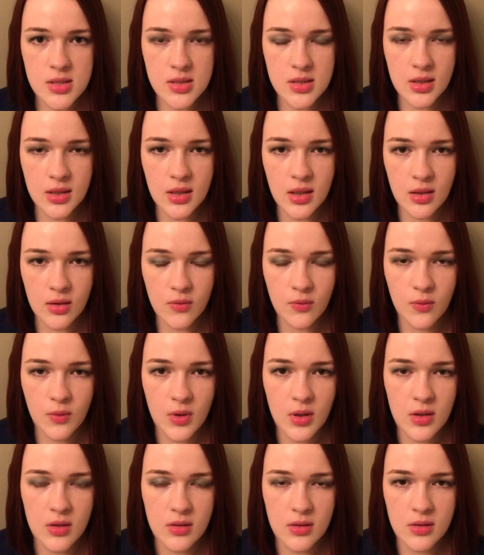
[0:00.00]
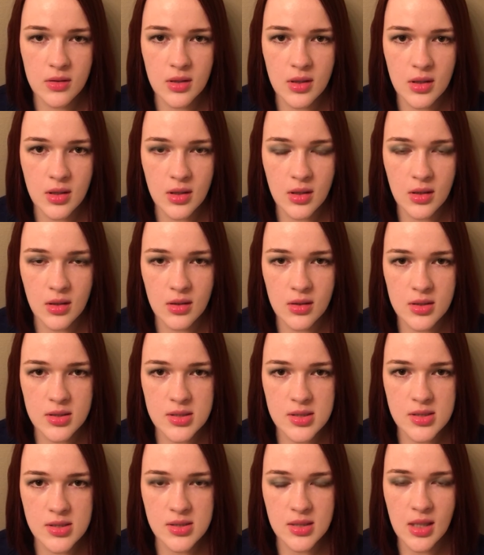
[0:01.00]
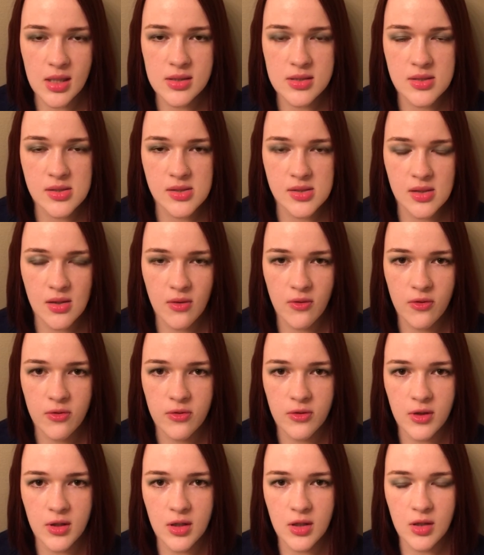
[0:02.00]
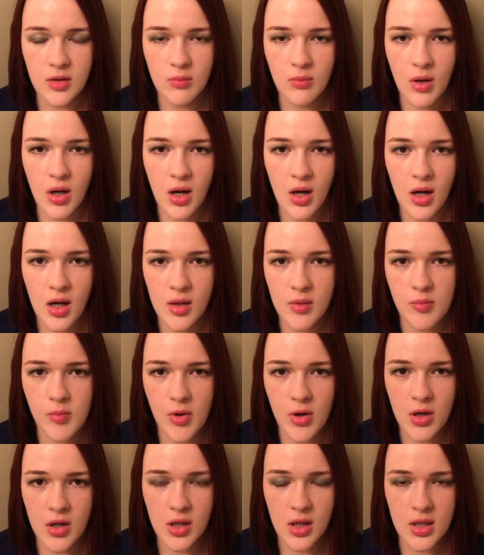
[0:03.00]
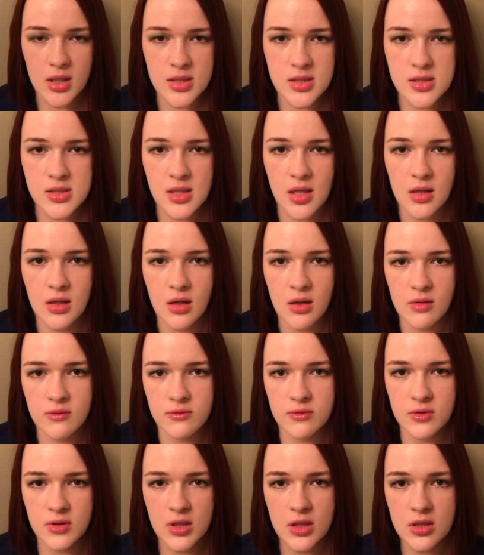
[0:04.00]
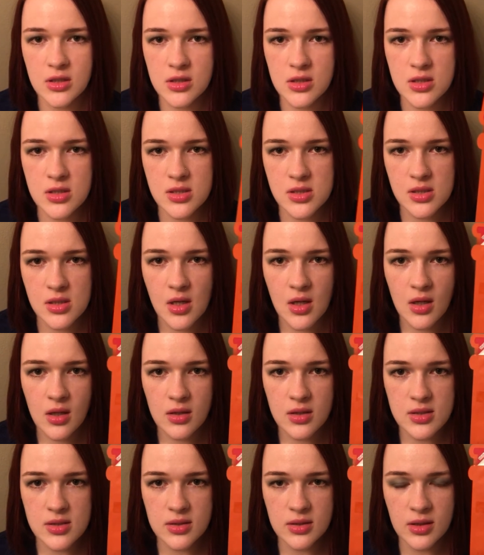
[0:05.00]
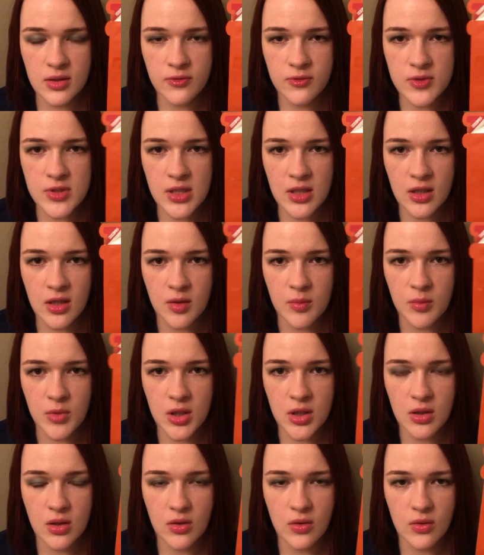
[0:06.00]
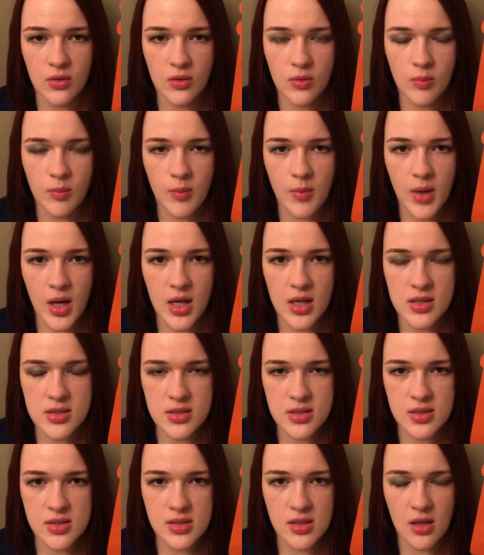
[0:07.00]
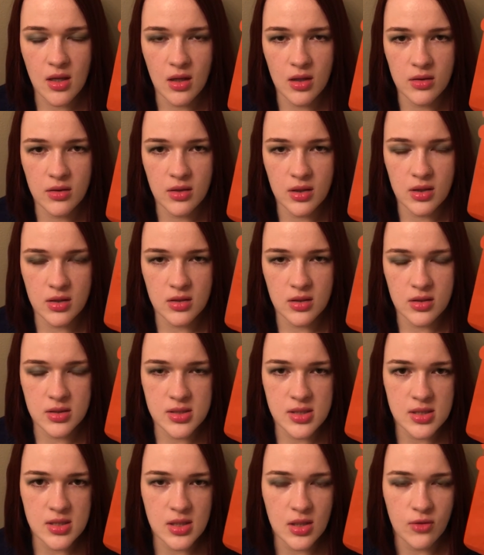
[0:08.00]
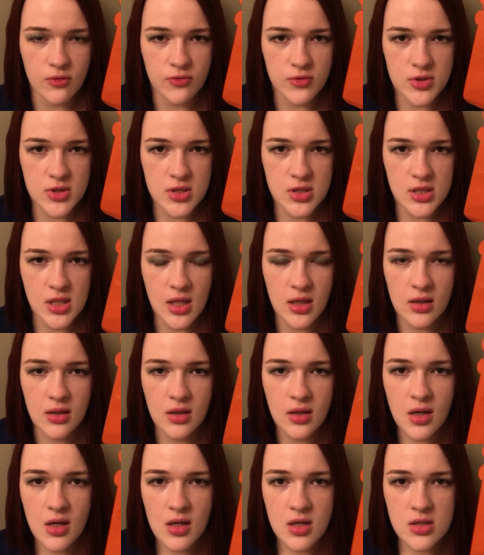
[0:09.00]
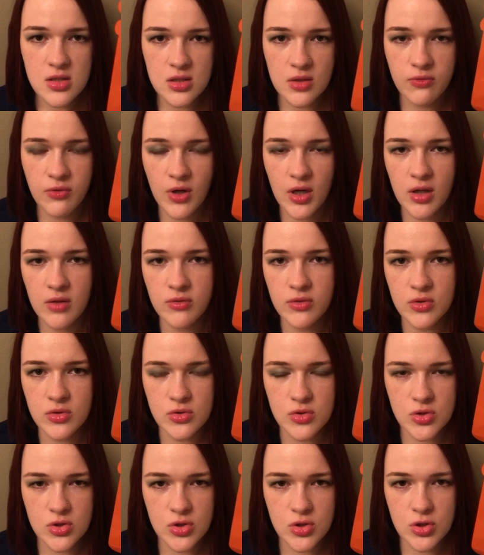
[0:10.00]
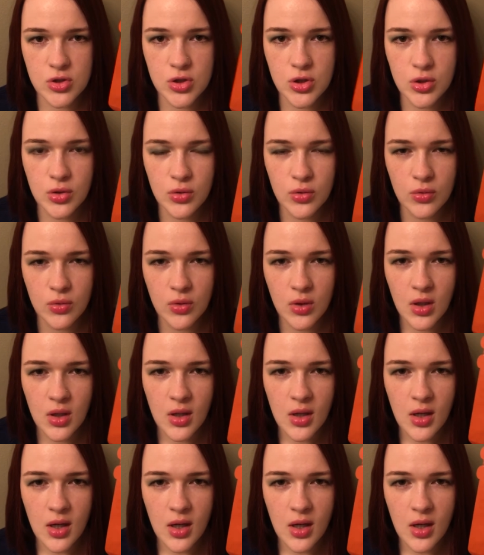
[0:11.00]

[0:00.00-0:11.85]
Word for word: Sticking with the sets theme, I bought a set of leaders lifting amino masks uh, there it's a set of 10 so far i've used two